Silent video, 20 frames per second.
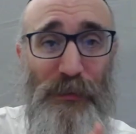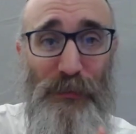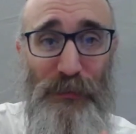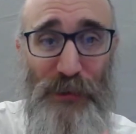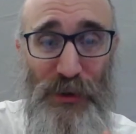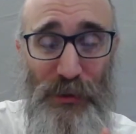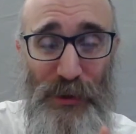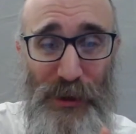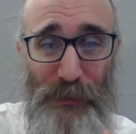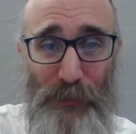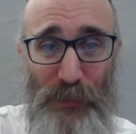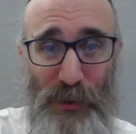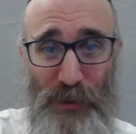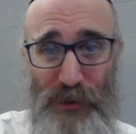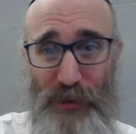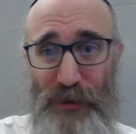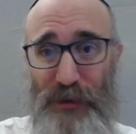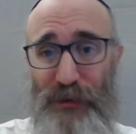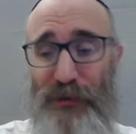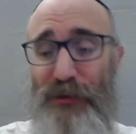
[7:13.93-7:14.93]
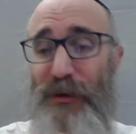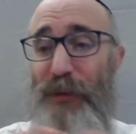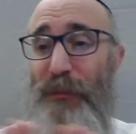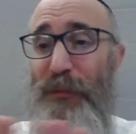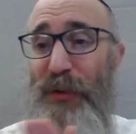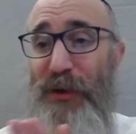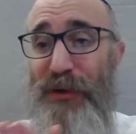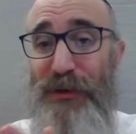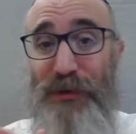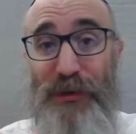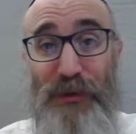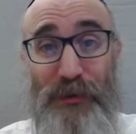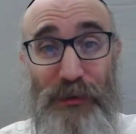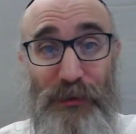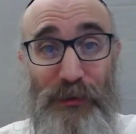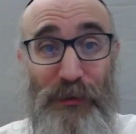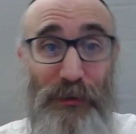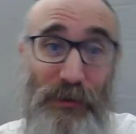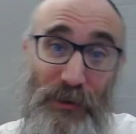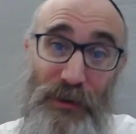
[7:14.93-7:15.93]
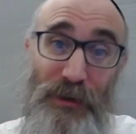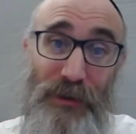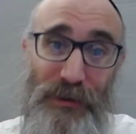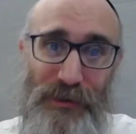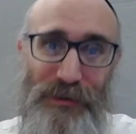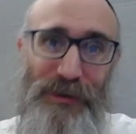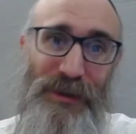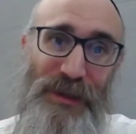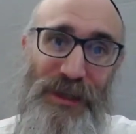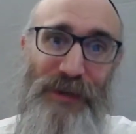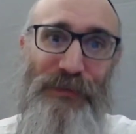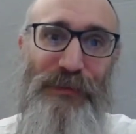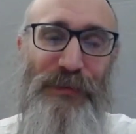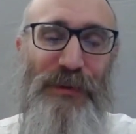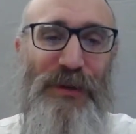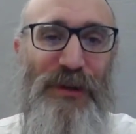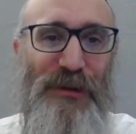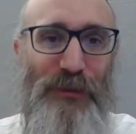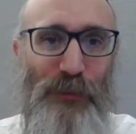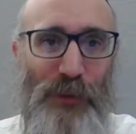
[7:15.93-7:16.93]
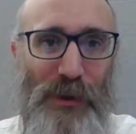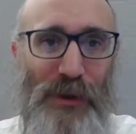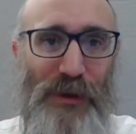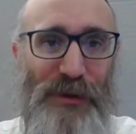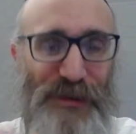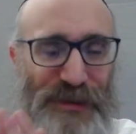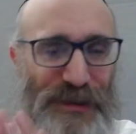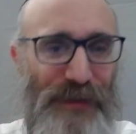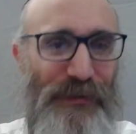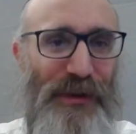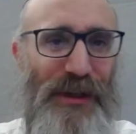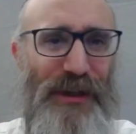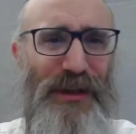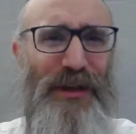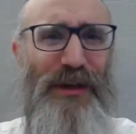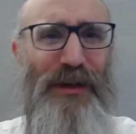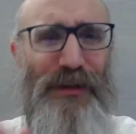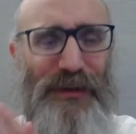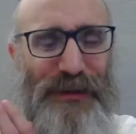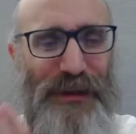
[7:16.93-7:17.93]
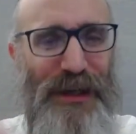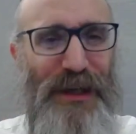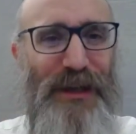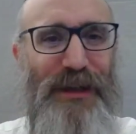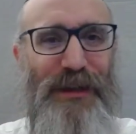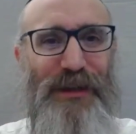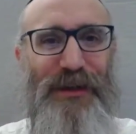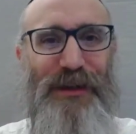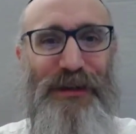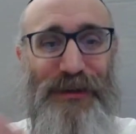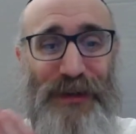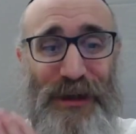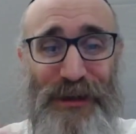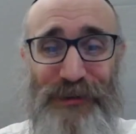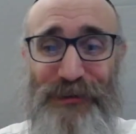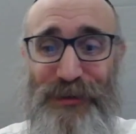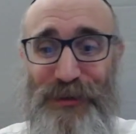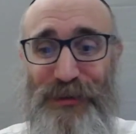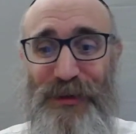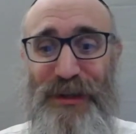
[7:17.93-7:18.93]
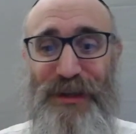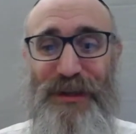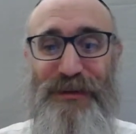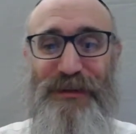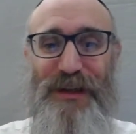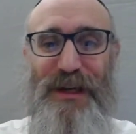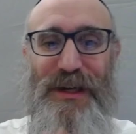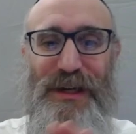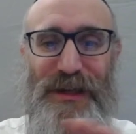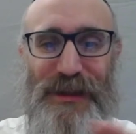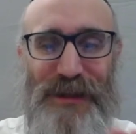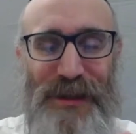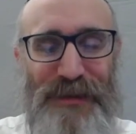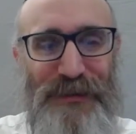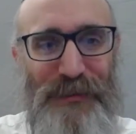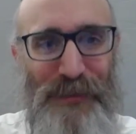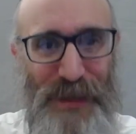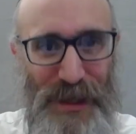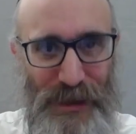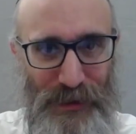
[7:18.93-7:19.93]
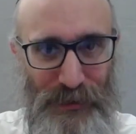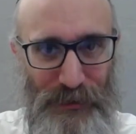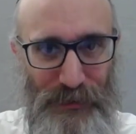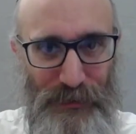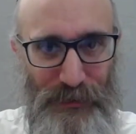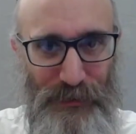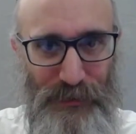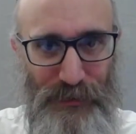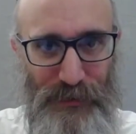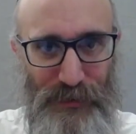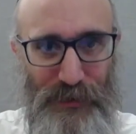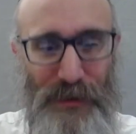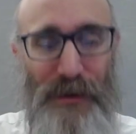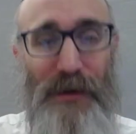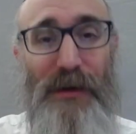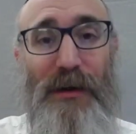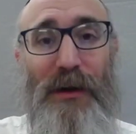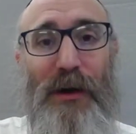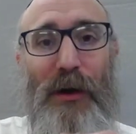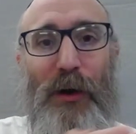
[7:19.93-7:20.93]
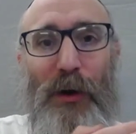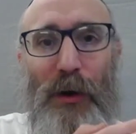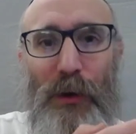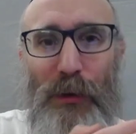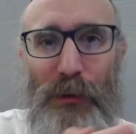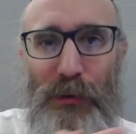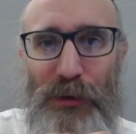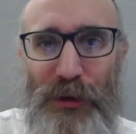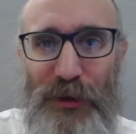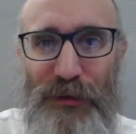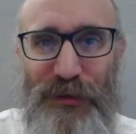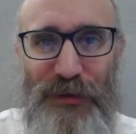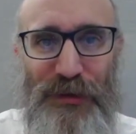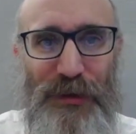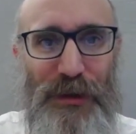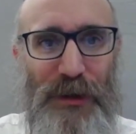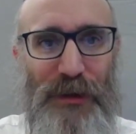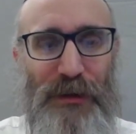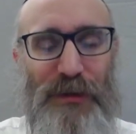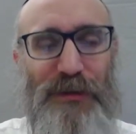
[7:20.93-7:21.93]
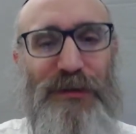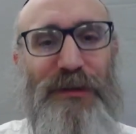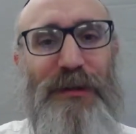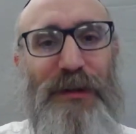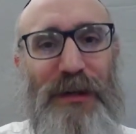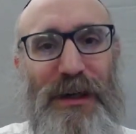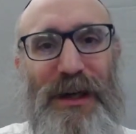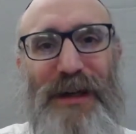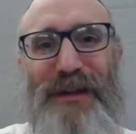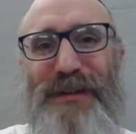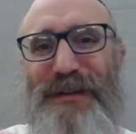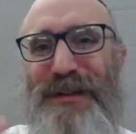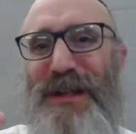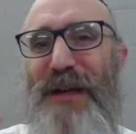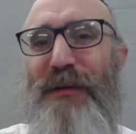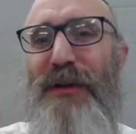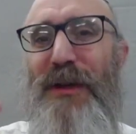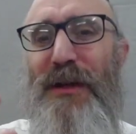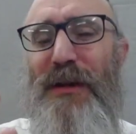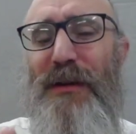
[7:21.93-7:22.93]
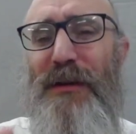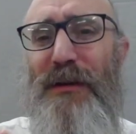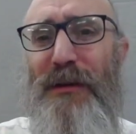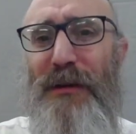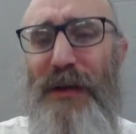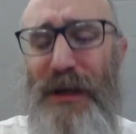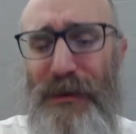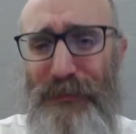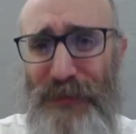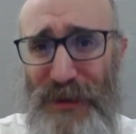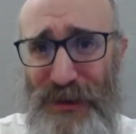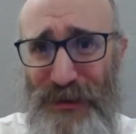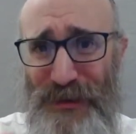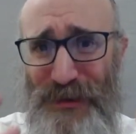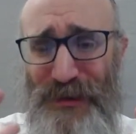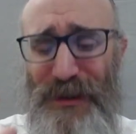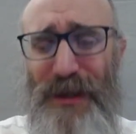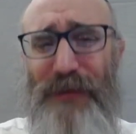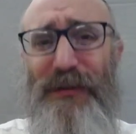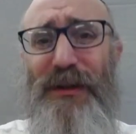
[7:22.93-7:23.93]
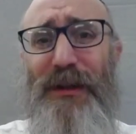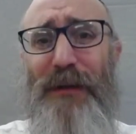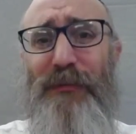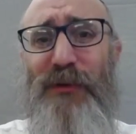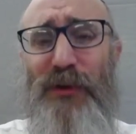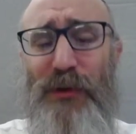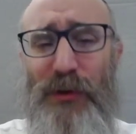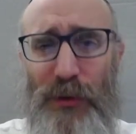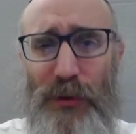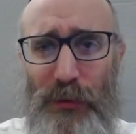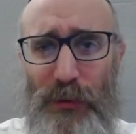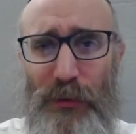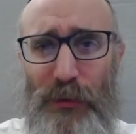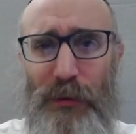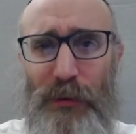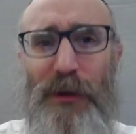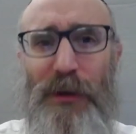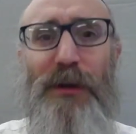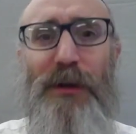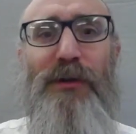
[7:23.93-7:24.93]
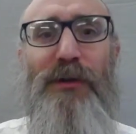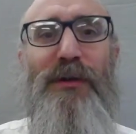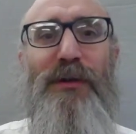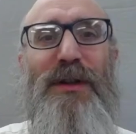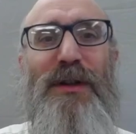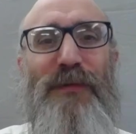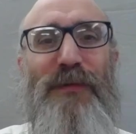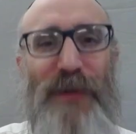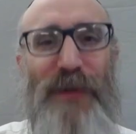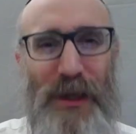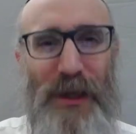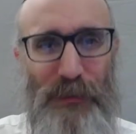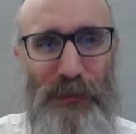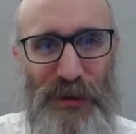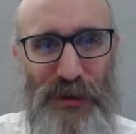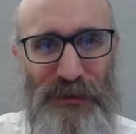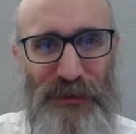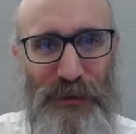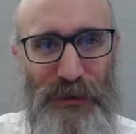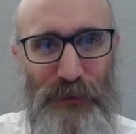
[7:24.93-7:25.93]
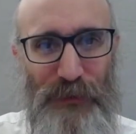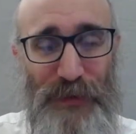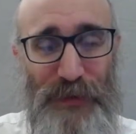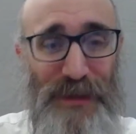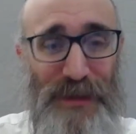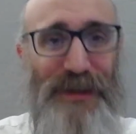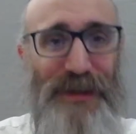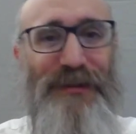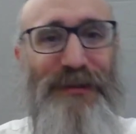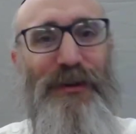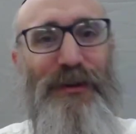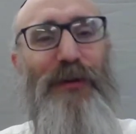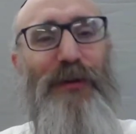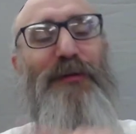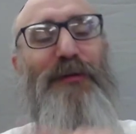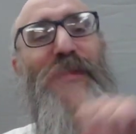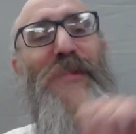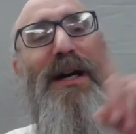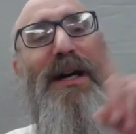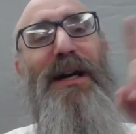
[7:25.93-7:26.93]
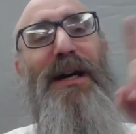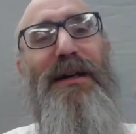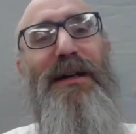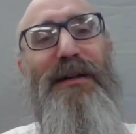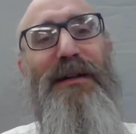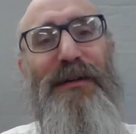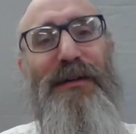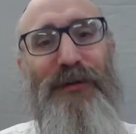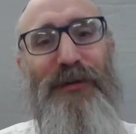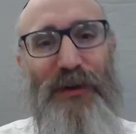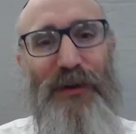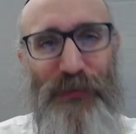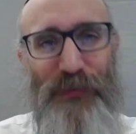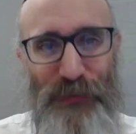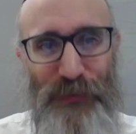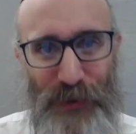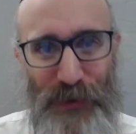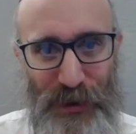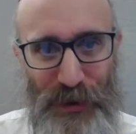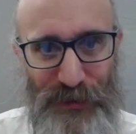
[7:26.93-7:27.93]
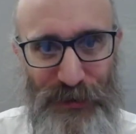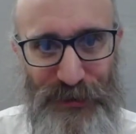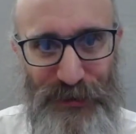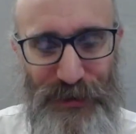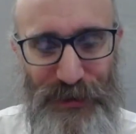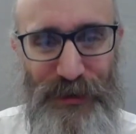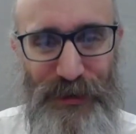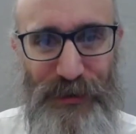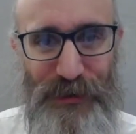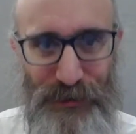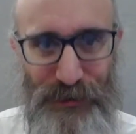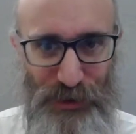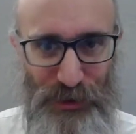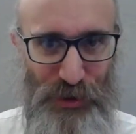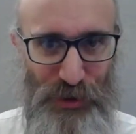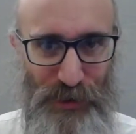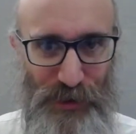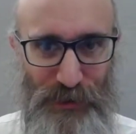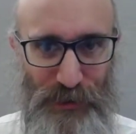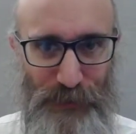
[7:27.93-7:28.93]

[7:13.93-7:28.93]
are born to the point you leave this world, 70 years, 80 years, 120 years, it doesn't matter. All those years, God is giving them to you to develop yourself. And this goes back to the first teaching.